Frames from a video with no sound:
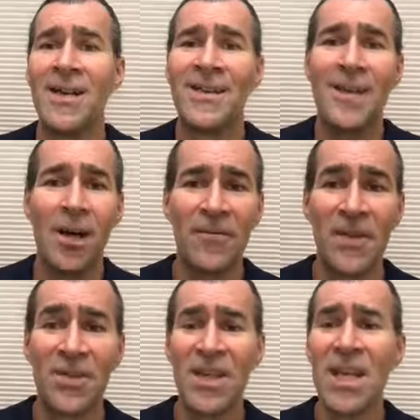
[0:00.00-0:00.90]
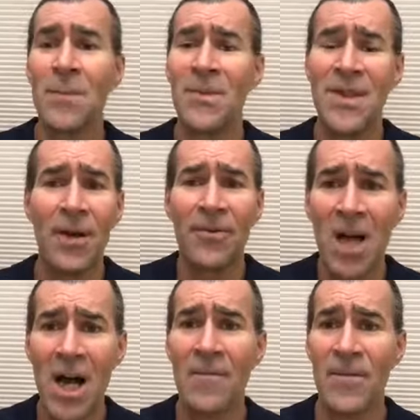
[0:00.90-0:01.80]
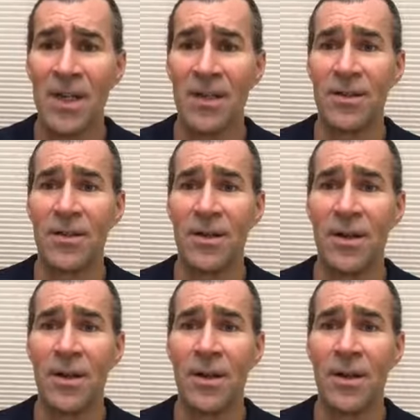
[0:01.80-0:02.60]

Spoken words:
self-esteem, self-confidence,